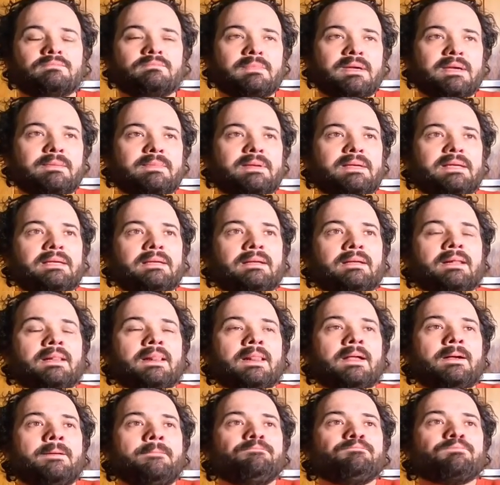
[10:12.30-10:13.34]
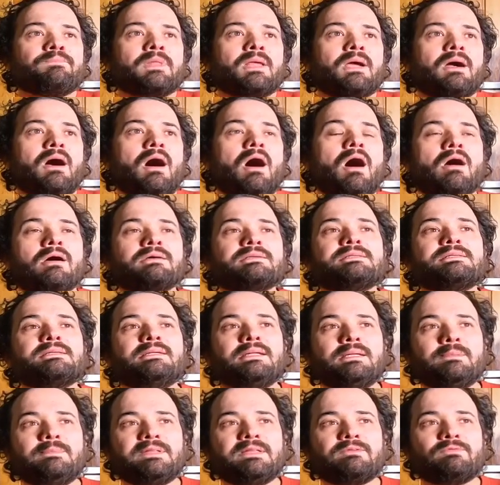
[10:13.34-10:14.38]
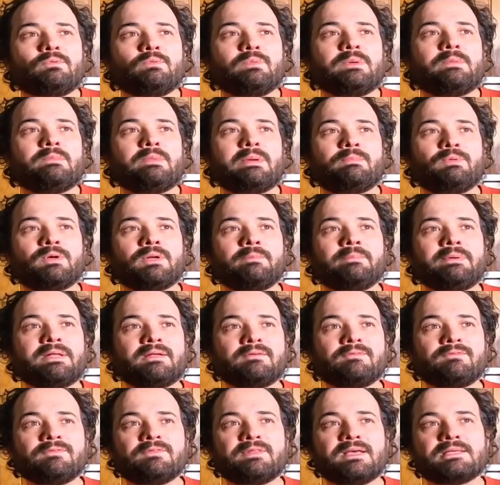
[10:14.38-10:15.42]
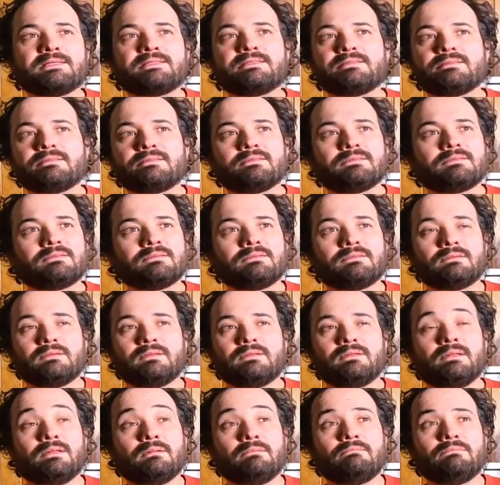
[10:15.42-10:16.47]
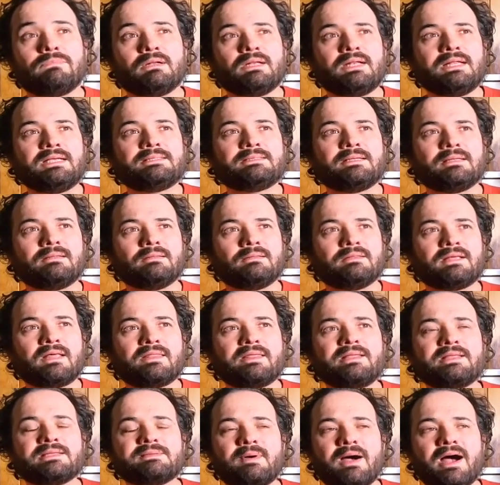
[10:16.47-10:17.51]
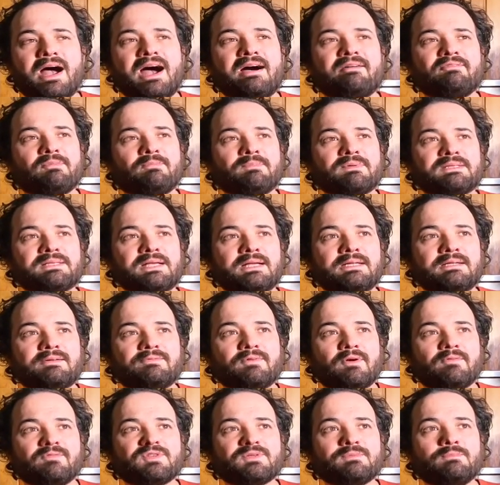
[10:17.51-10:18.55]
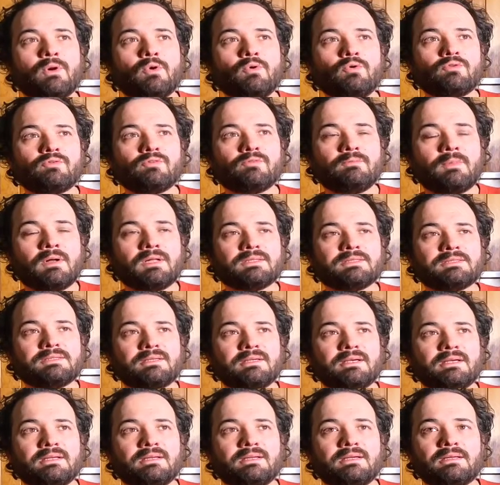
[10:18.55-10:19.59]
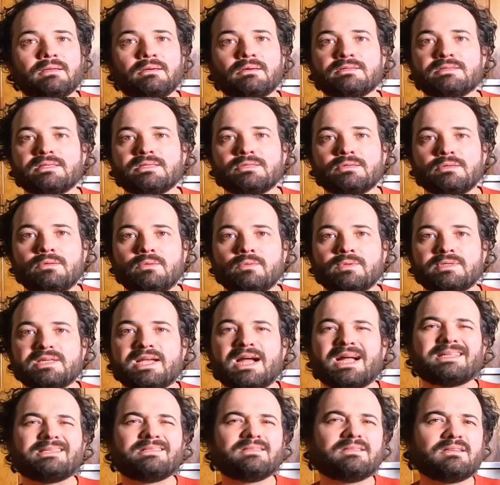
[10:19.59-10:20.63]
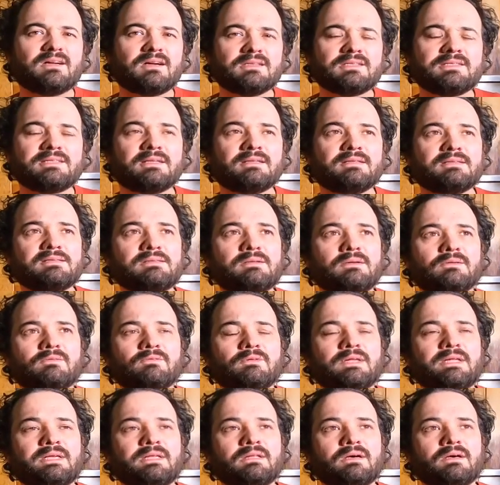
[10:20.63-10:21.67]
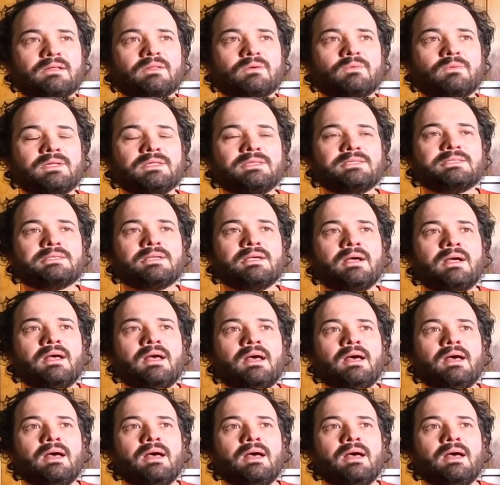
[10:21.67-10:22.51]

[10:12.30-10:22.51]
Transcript: maybe ours is a little bit different. We, we put a bit of there's less than I think there's about half a percent of, of smoked malt in, in our saison, which adds a touch that's not really in other ones.